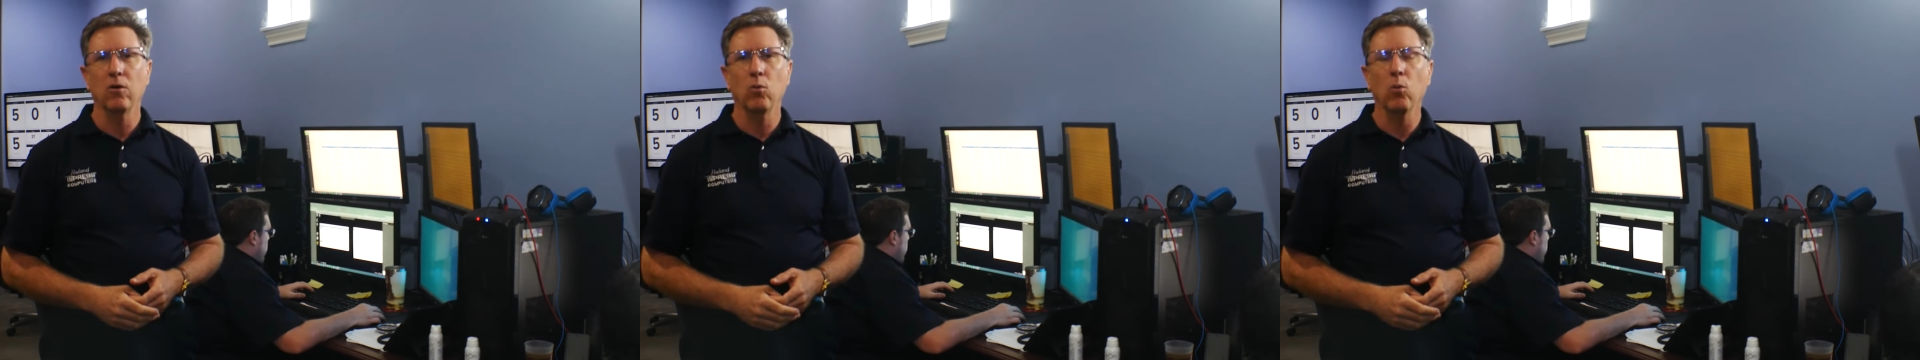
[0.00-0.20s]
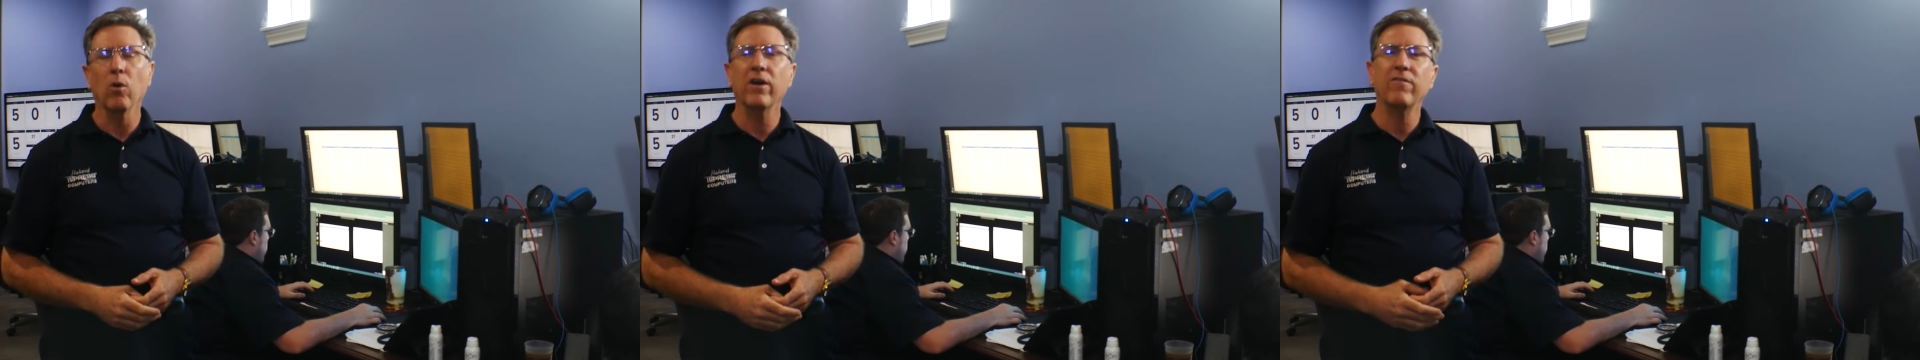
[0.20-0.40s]

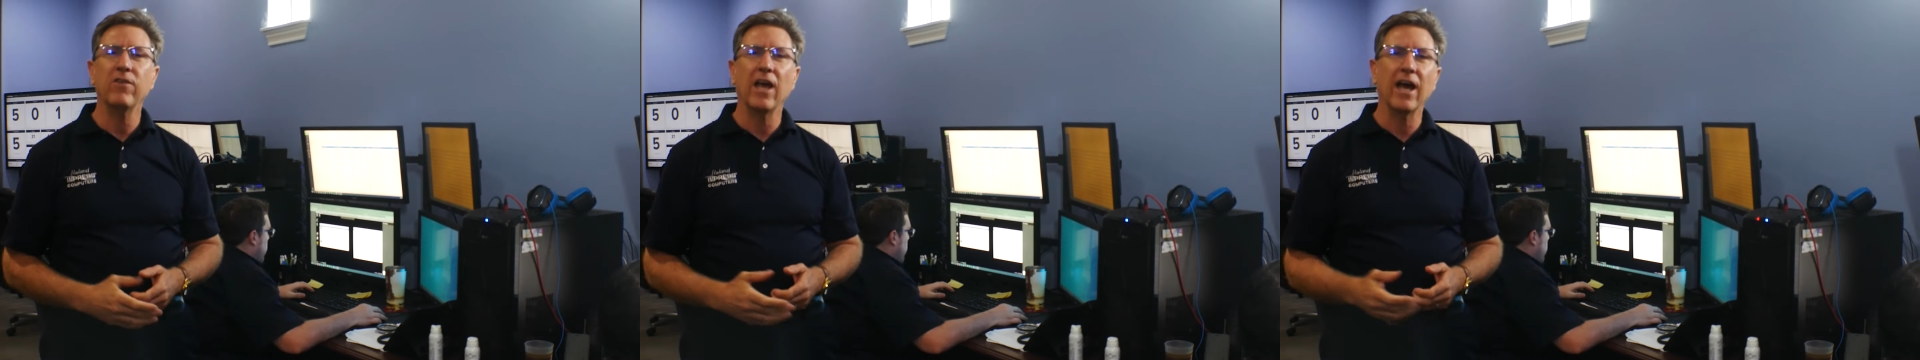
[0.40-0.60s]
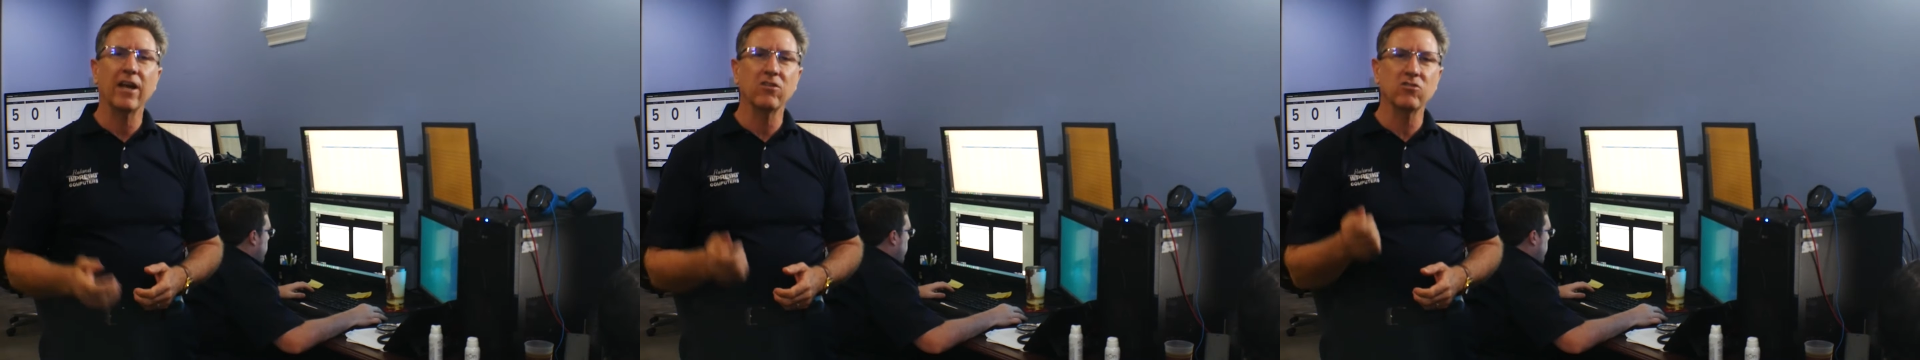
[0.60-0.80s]
What if
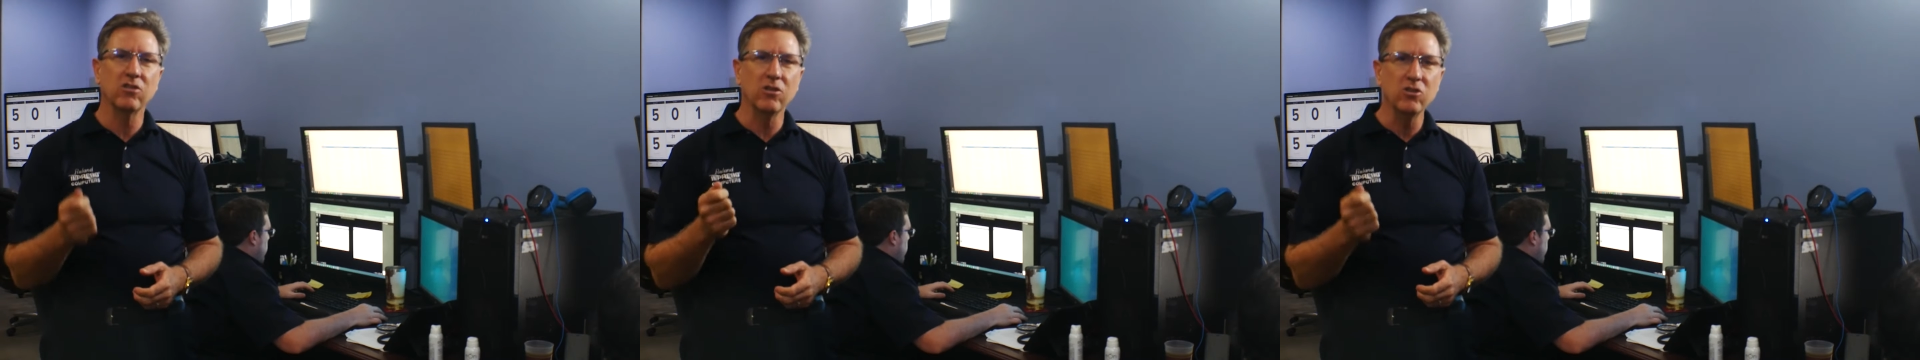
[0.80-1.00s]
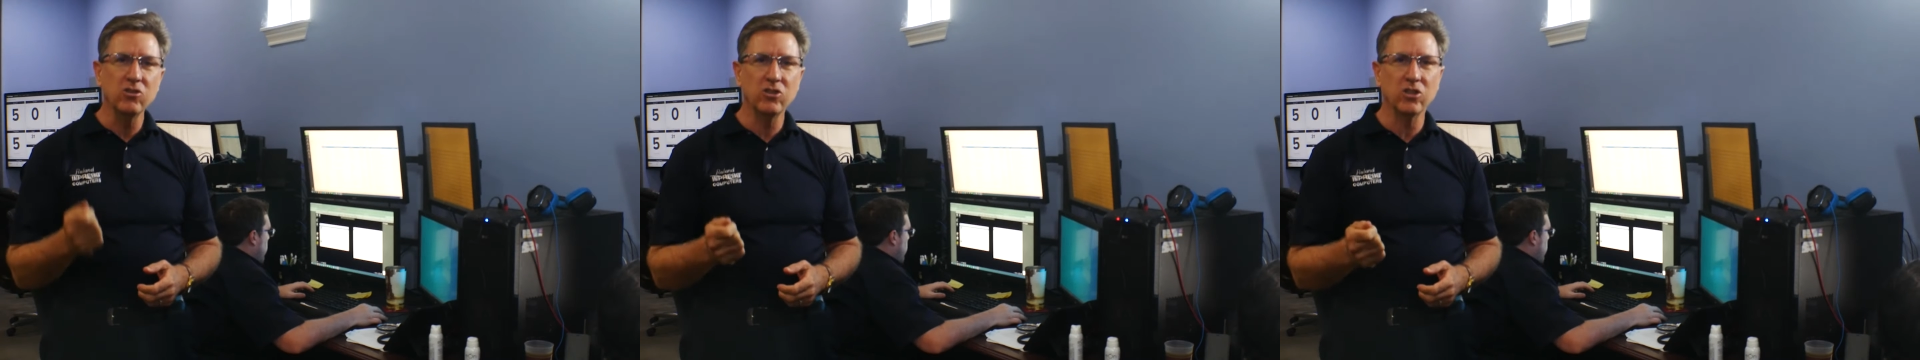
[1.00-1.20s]
you had a
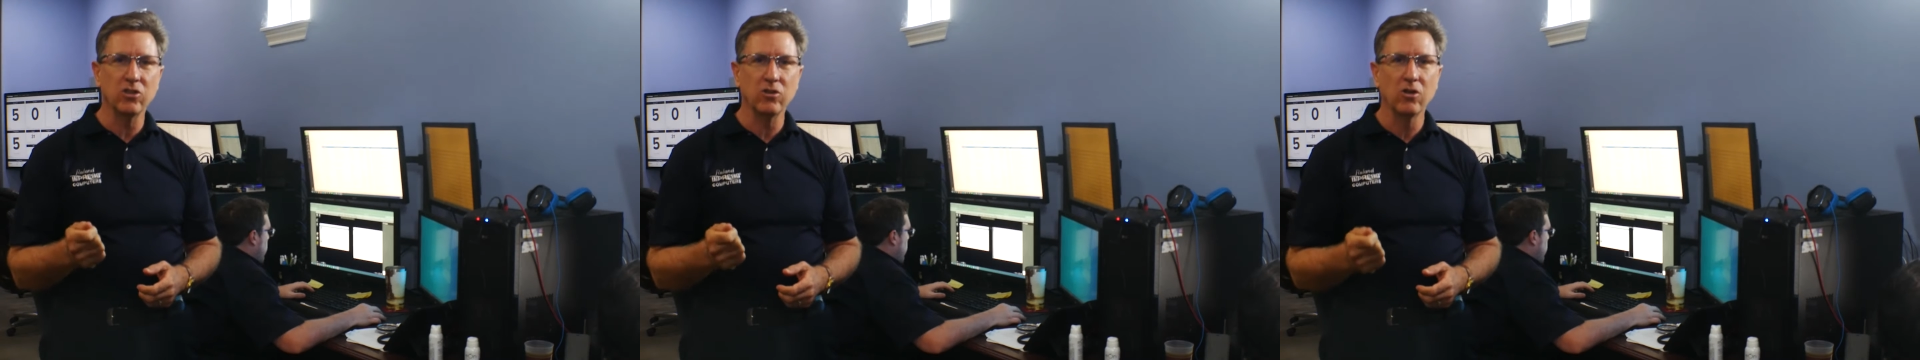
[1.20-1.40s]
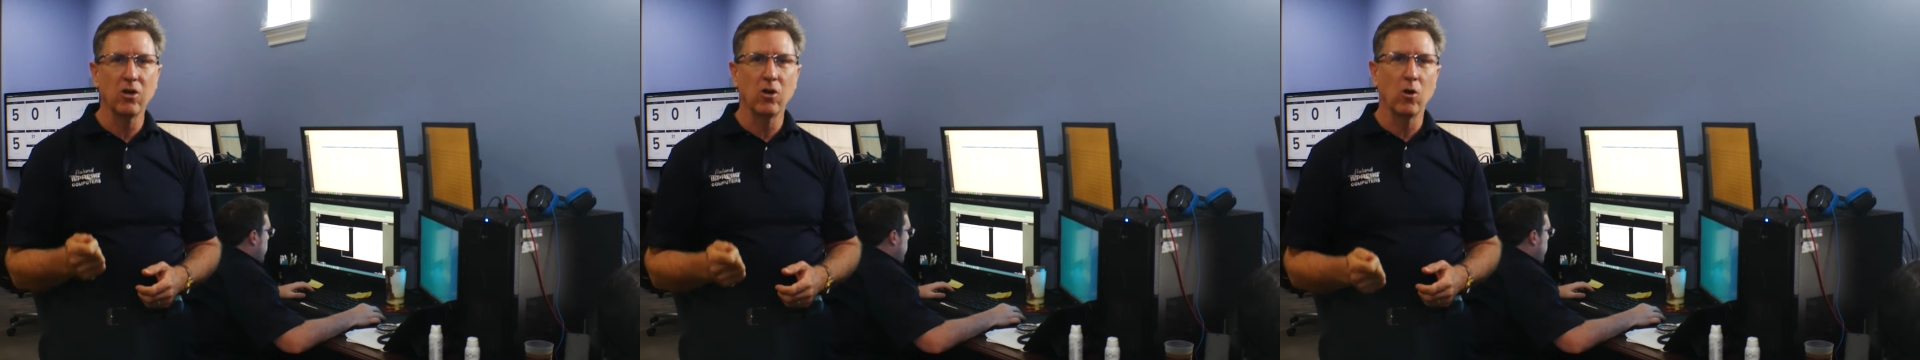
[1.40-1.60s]

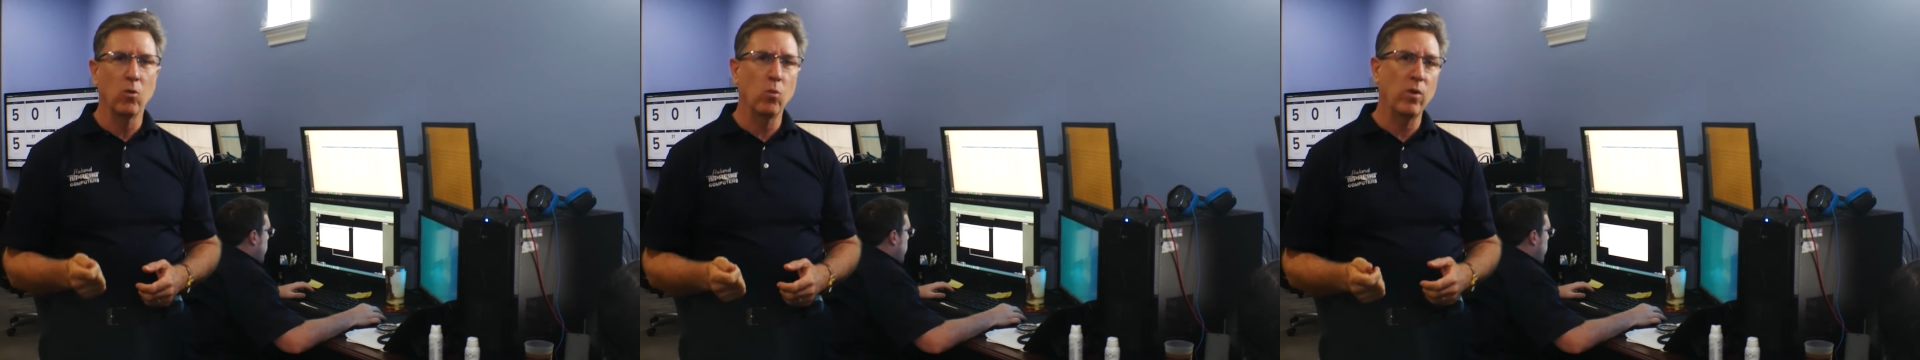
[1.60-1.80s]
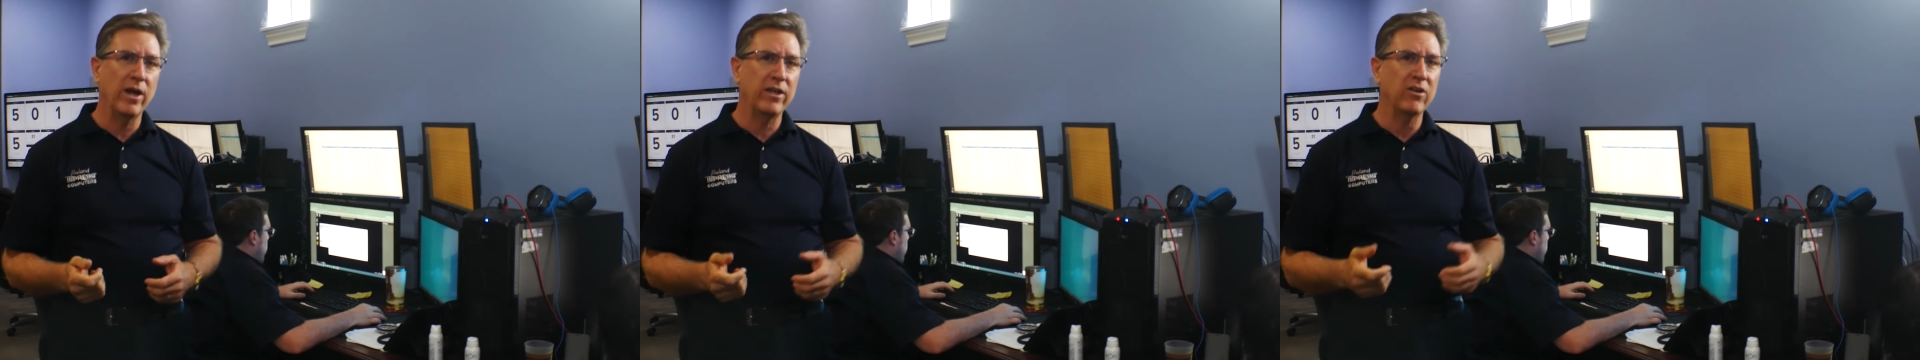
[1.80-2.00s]
solution
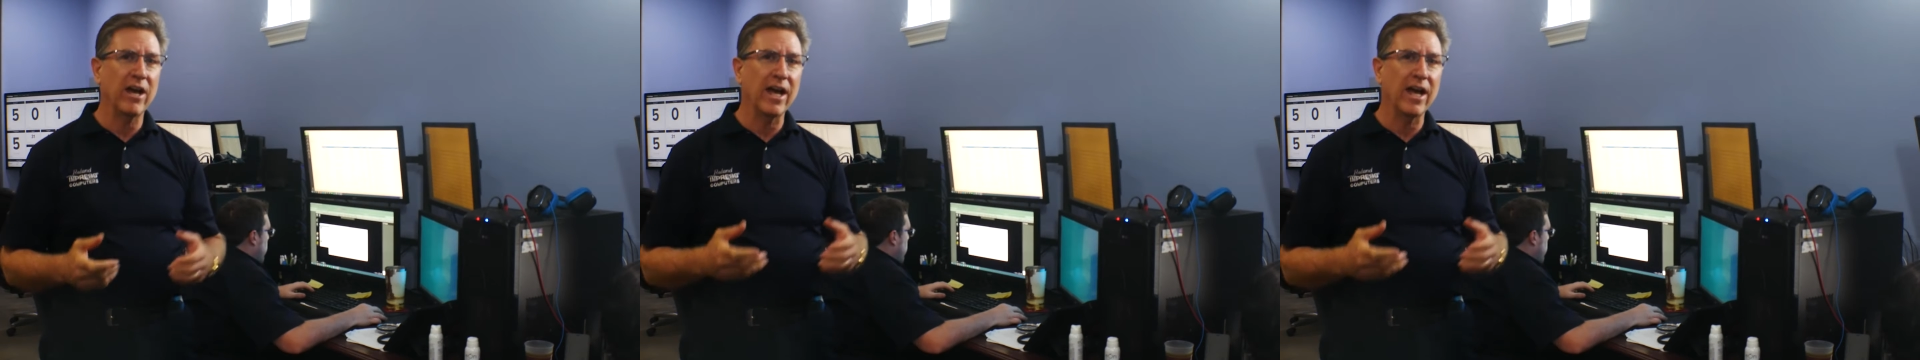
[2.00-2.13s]
where you